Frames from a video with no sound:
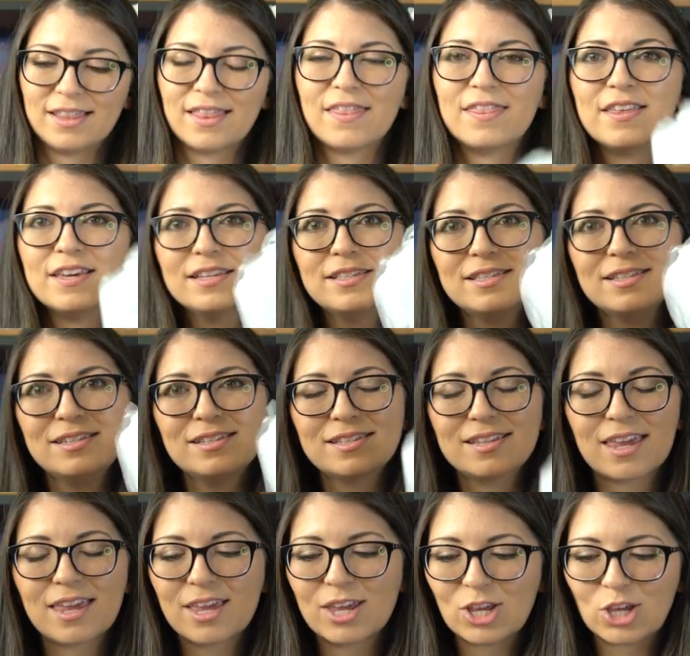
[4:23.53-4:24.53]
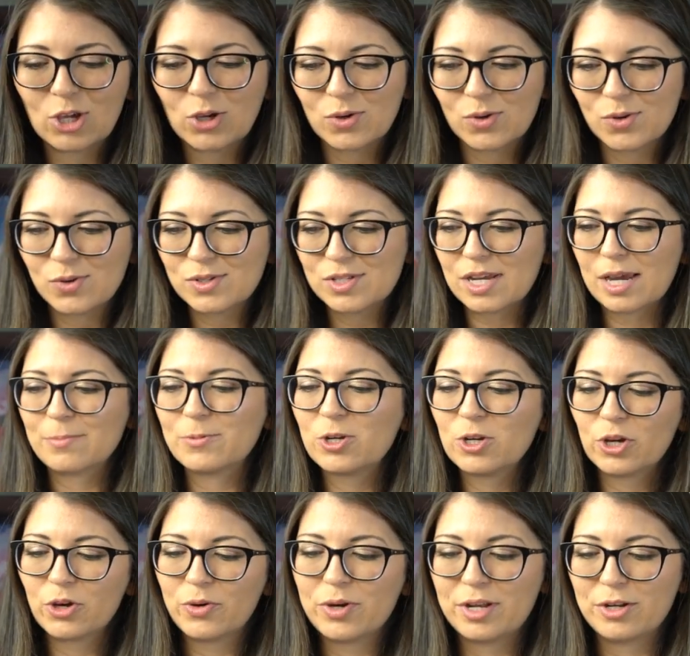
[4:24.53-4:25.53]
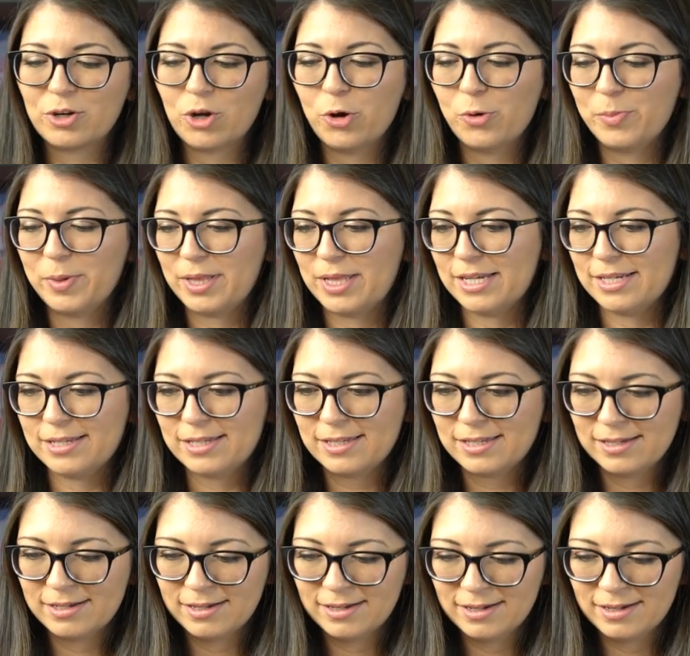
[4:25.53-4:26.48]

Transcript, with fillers: This is cute. I'm gonna go ahead and open this.